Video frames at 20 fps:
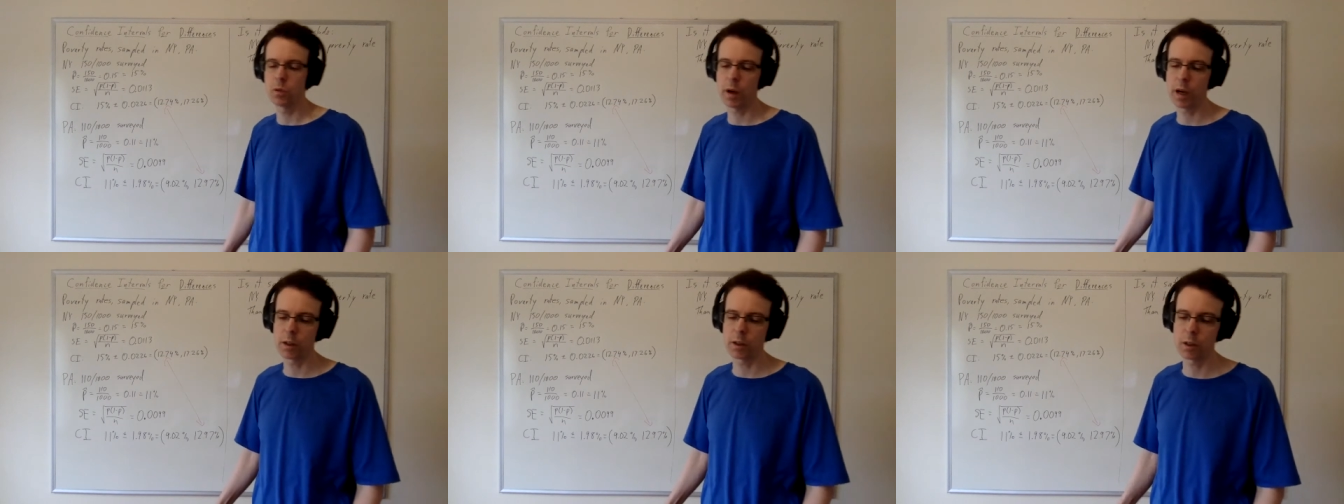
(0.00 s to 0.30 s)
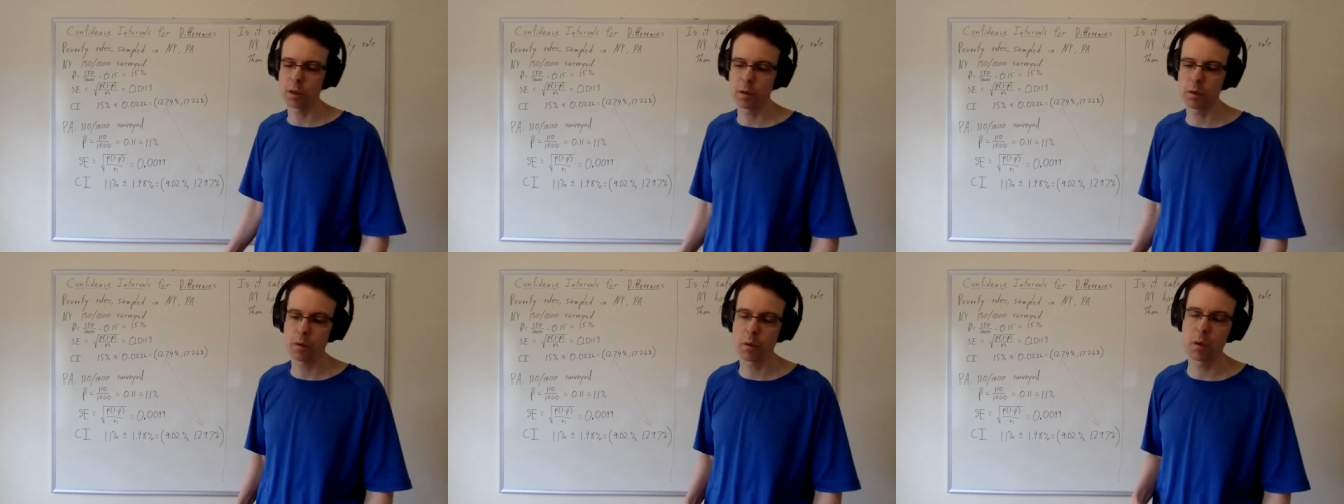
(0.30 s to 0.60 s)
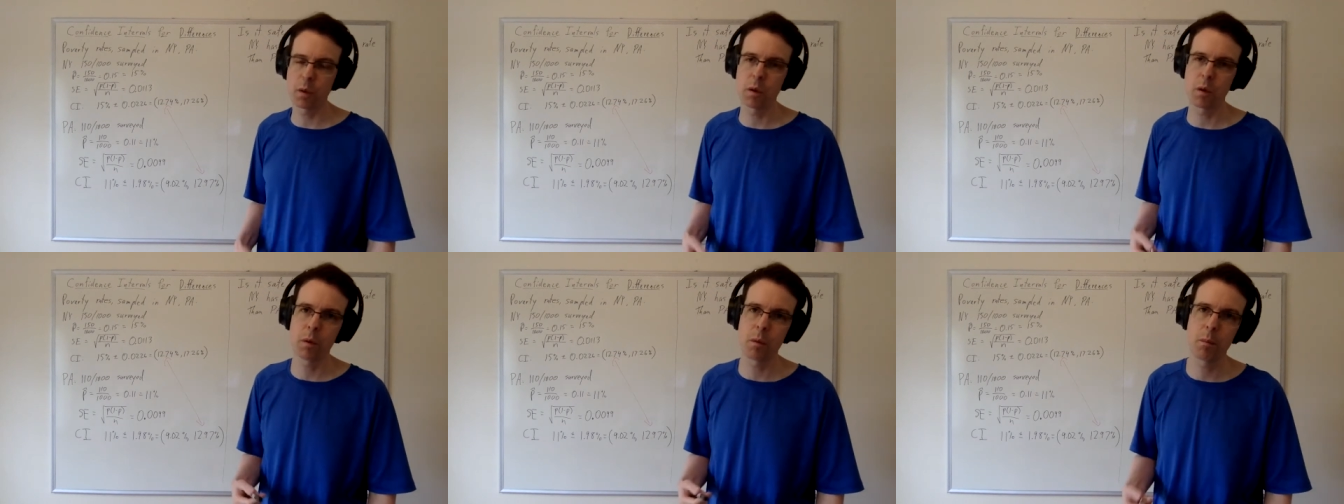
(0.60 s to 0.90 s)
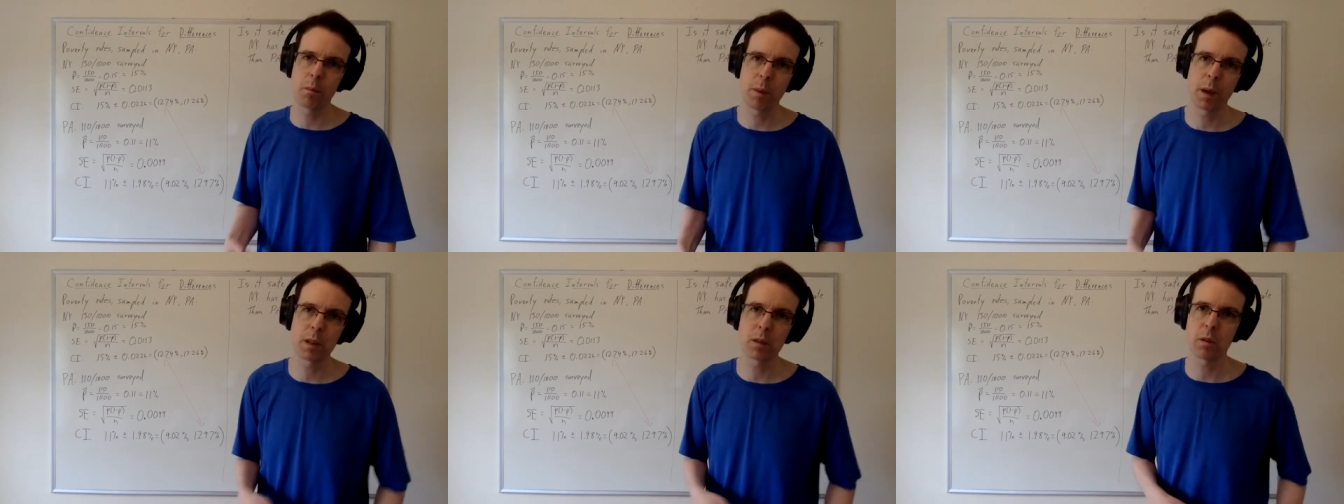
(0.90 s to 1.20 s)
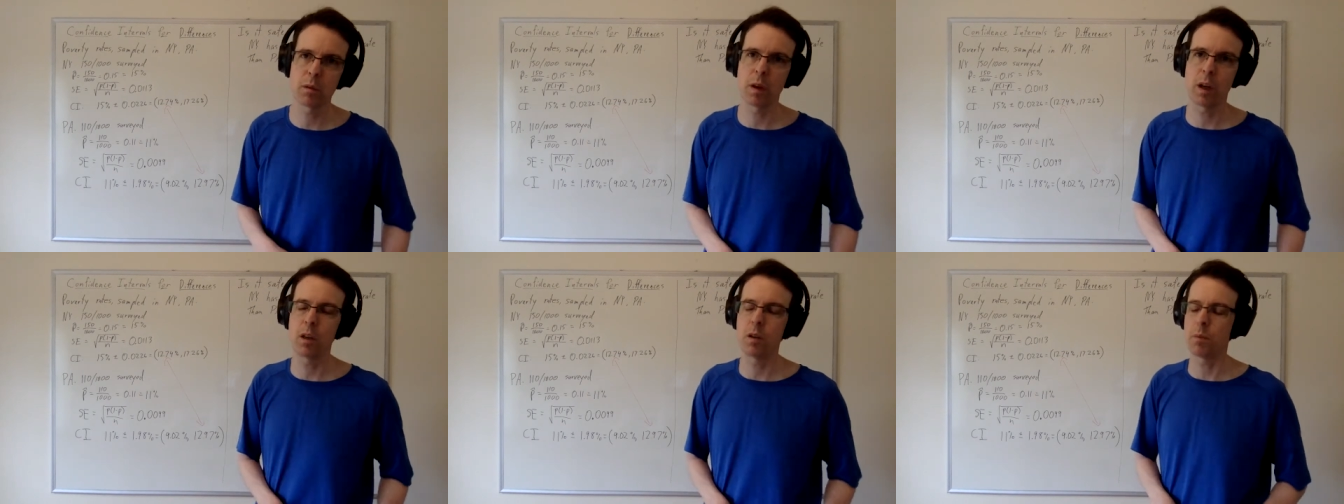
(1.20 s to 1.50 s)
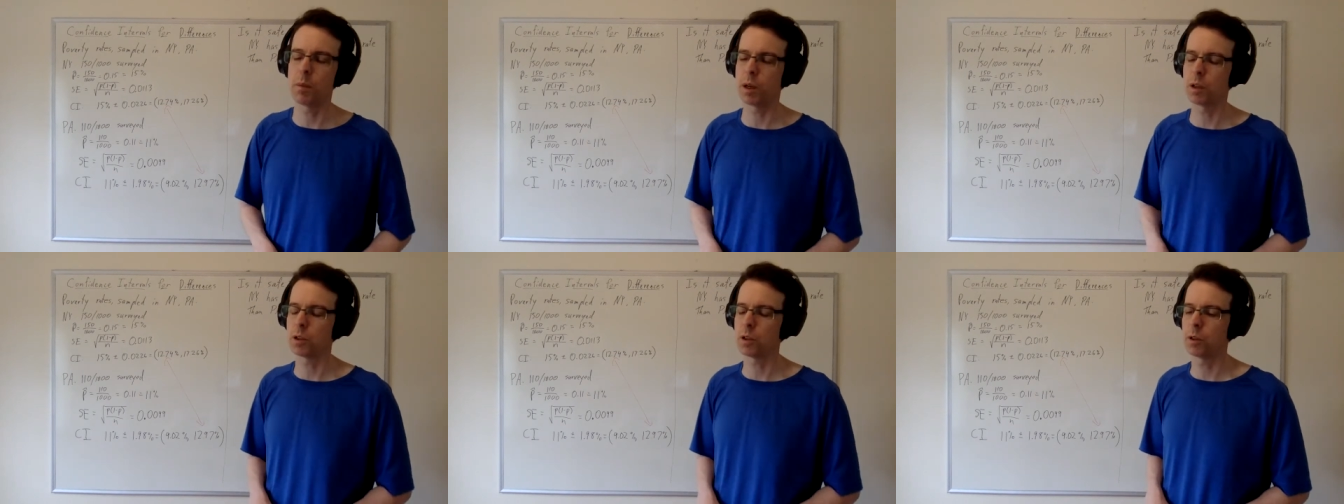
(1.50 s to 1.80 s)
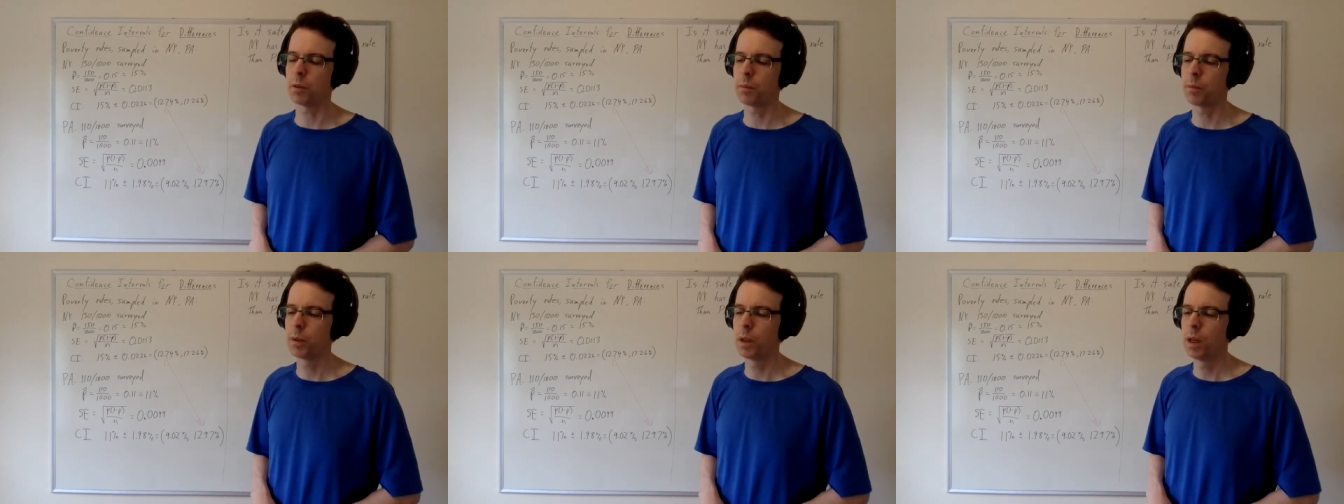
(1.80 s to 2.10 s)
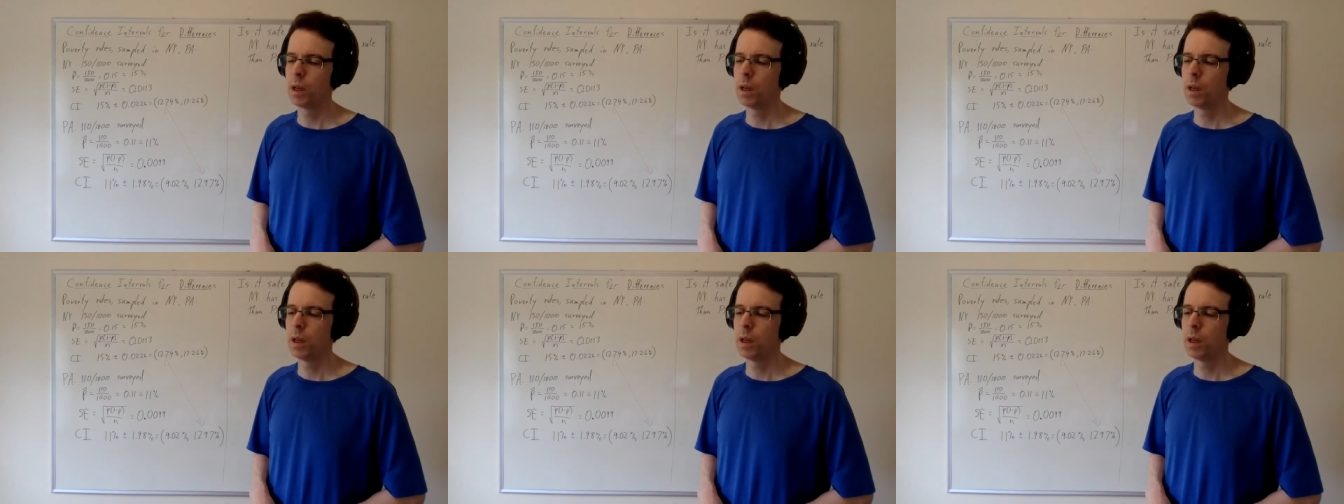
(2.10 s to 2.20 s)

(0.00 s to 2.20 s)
direction for the Pennsylvania measure.